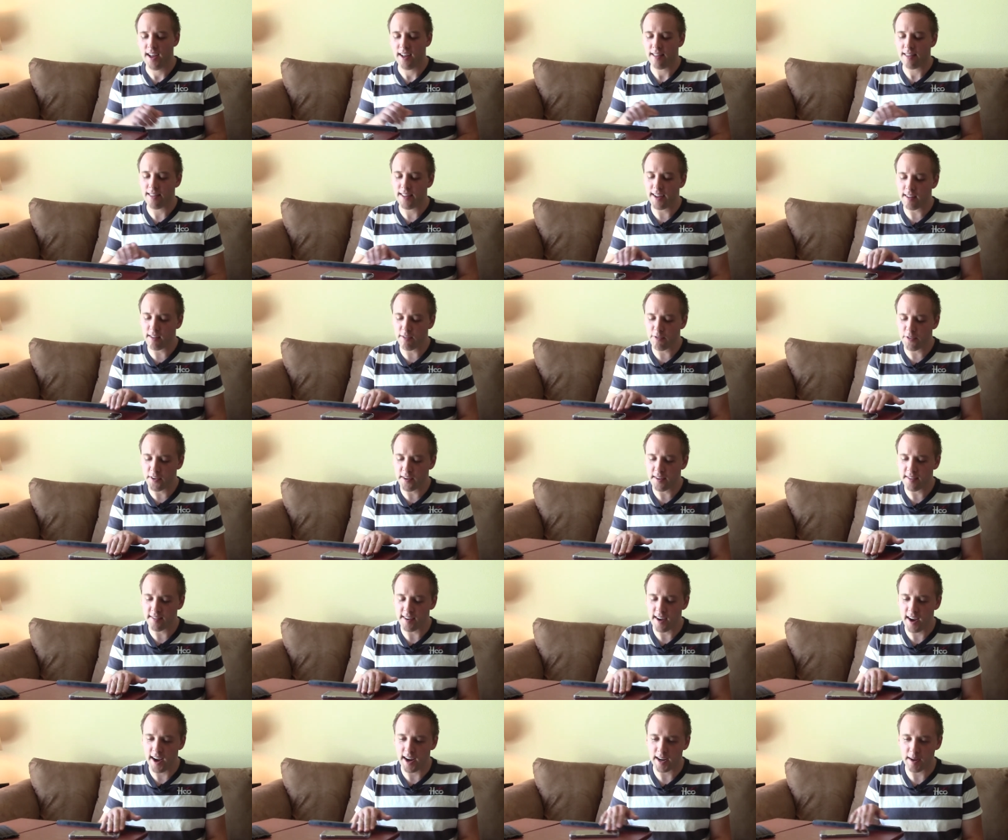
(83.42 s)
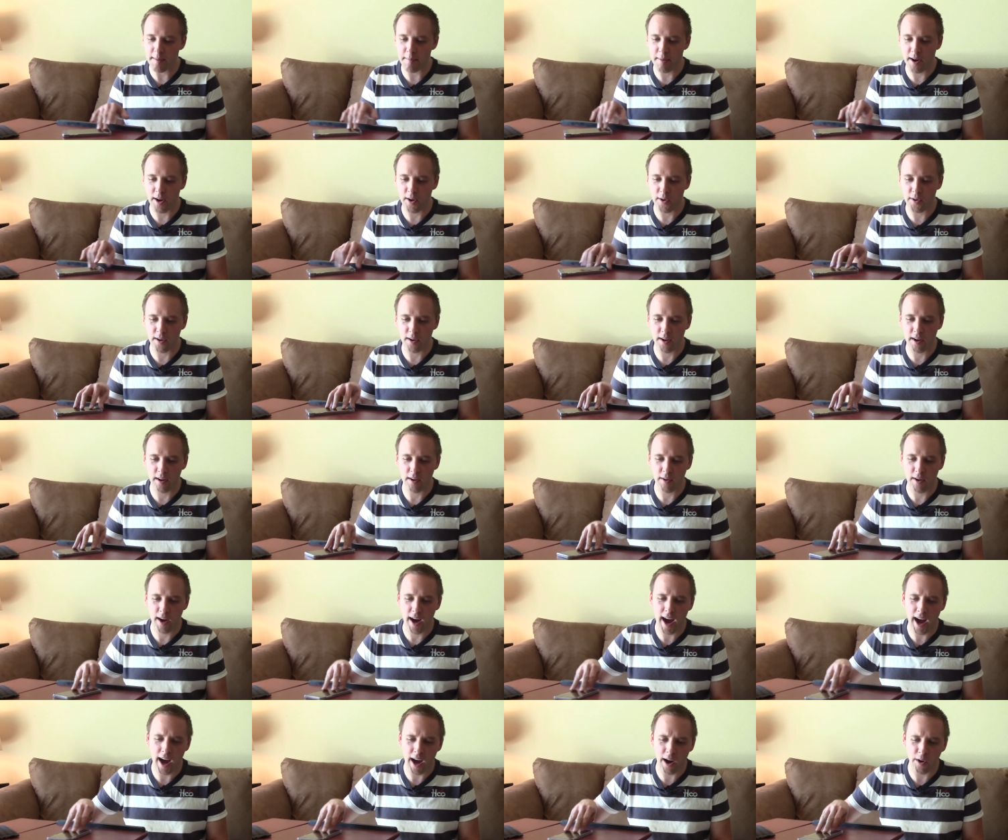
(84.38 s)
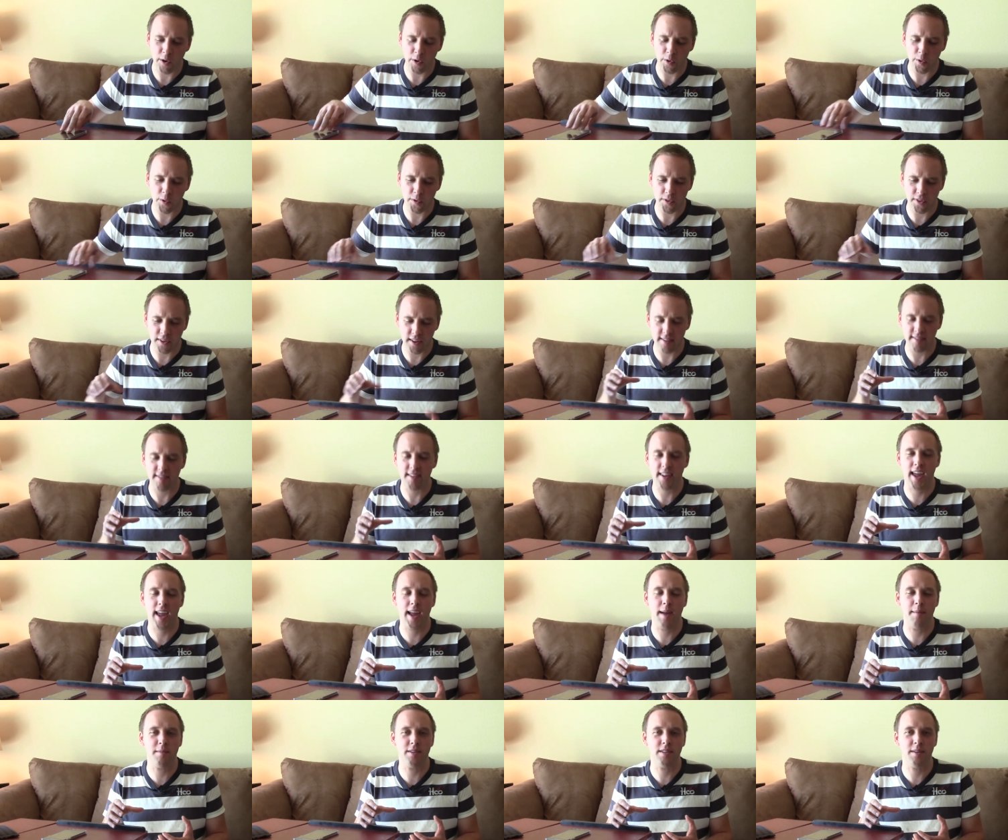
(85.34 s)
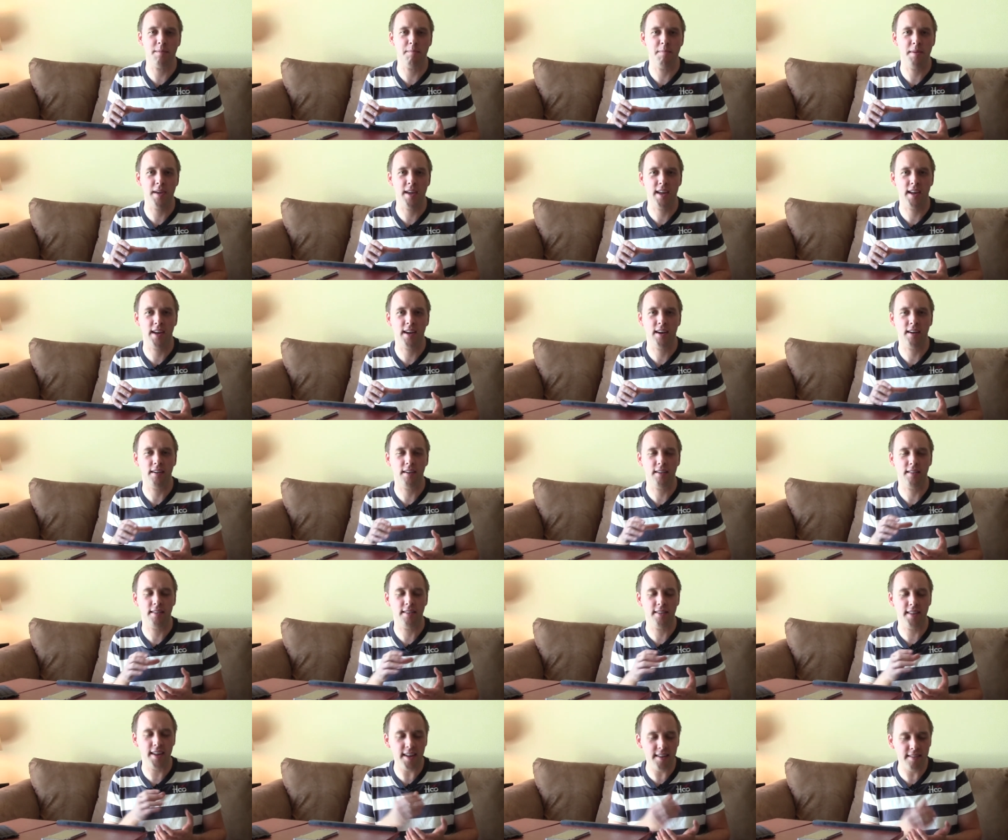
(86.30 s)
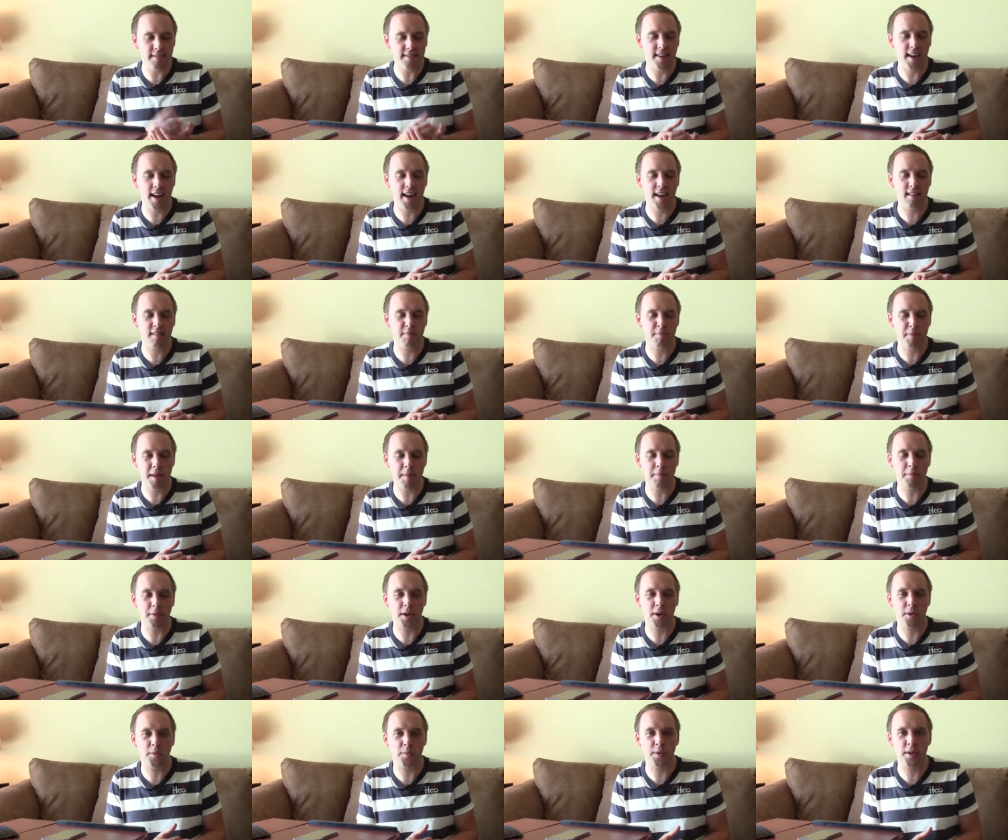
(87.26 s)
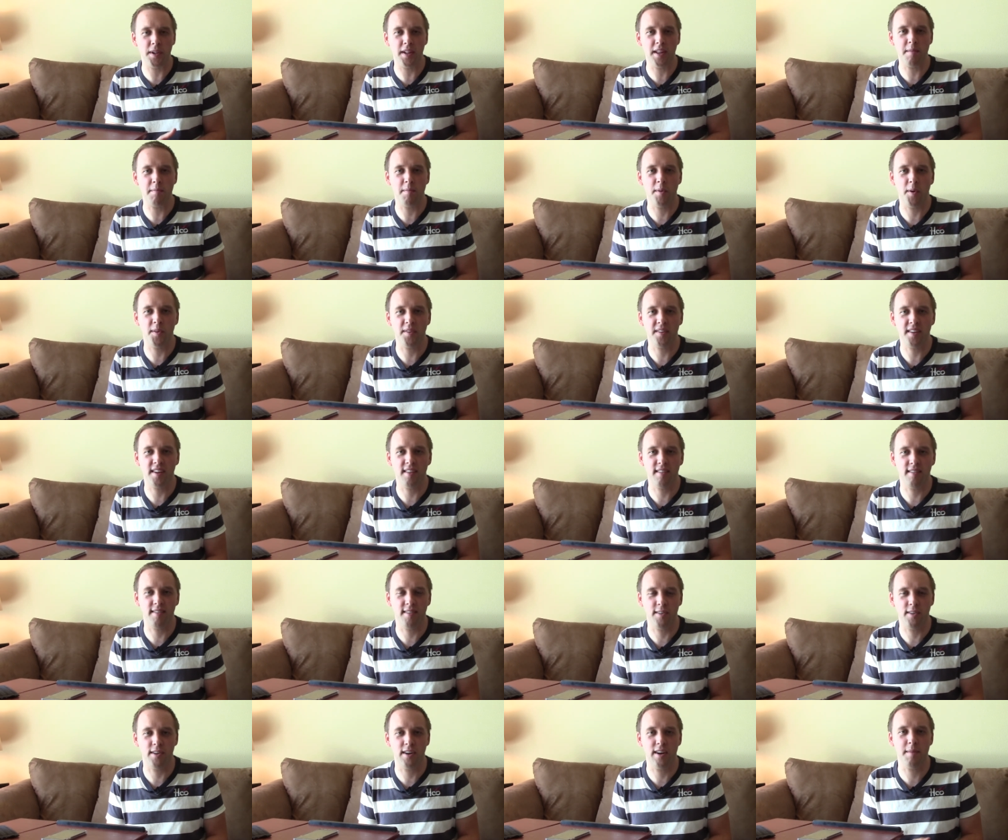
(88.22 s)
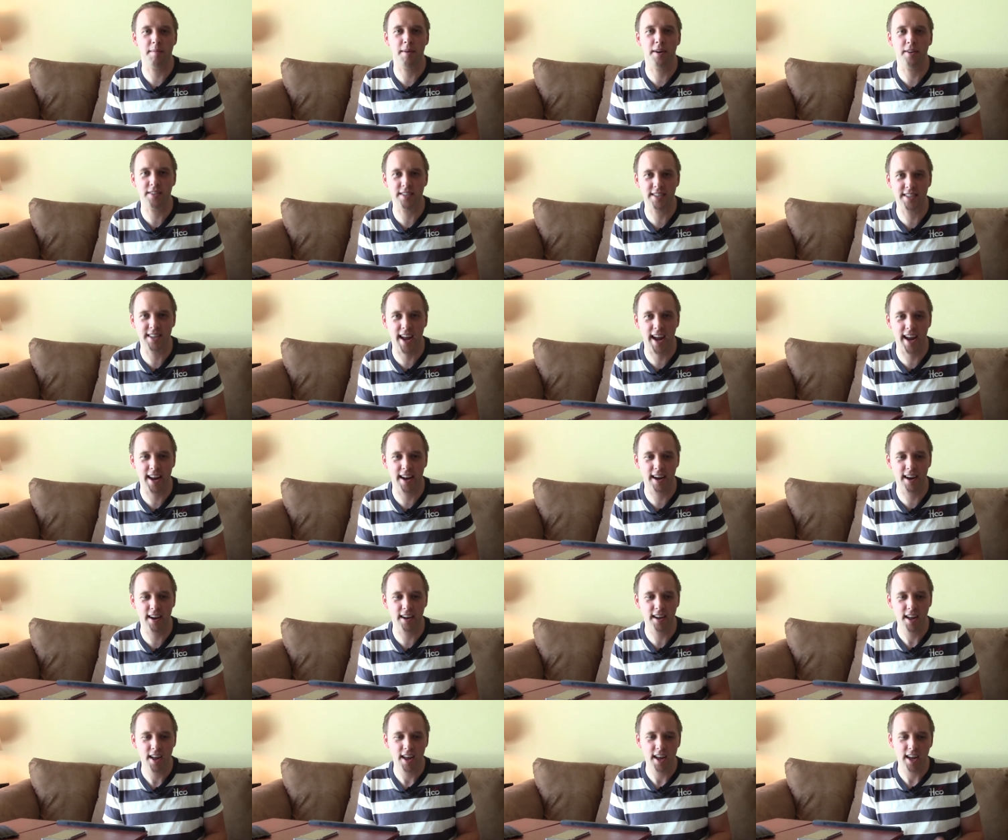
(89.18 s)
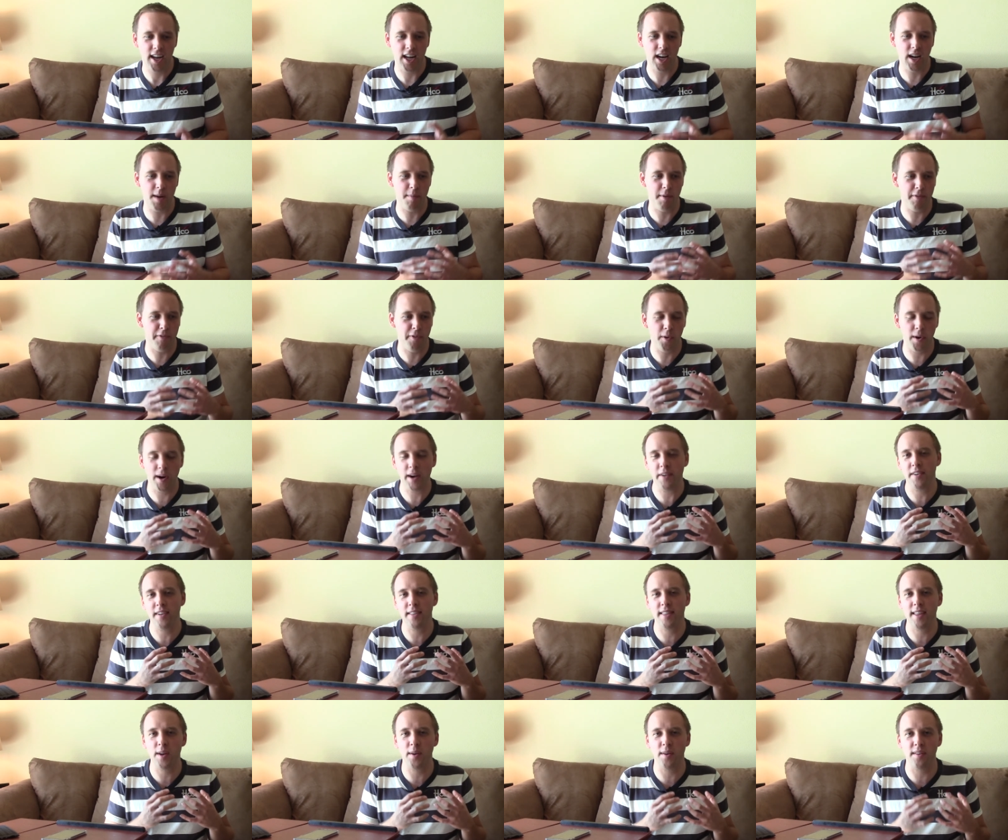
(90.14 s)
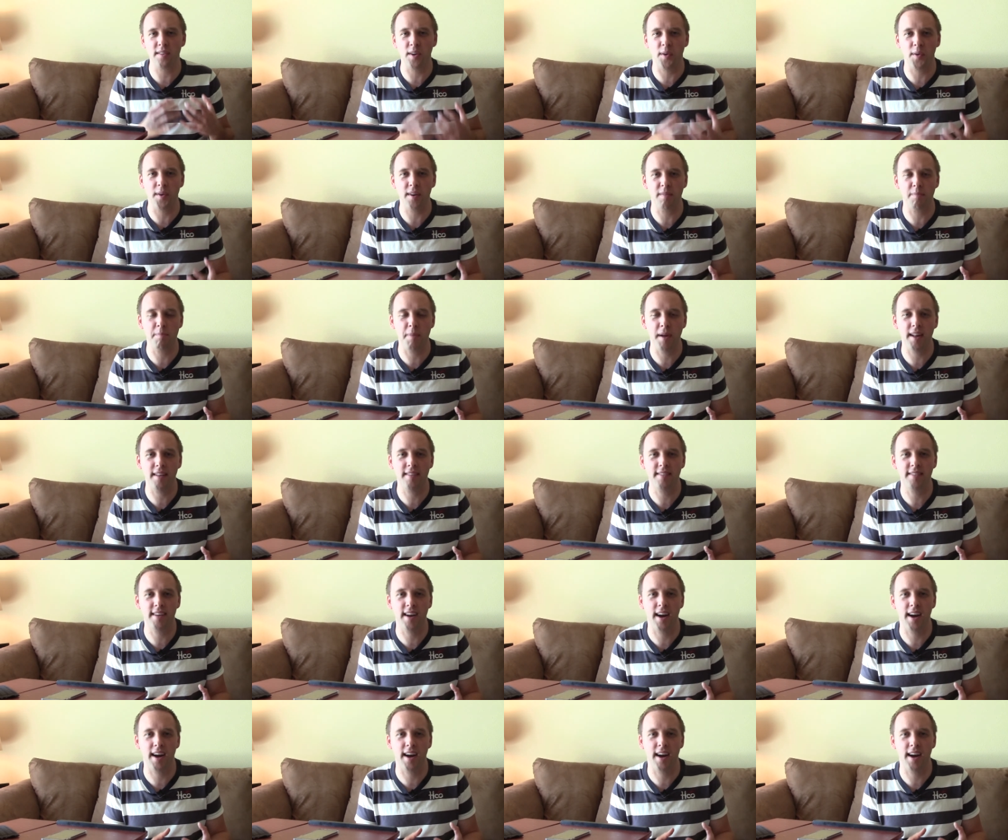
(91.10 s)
Let's first talk about how this came to be. These days, people are really most concerned about data. You know, before everything was always based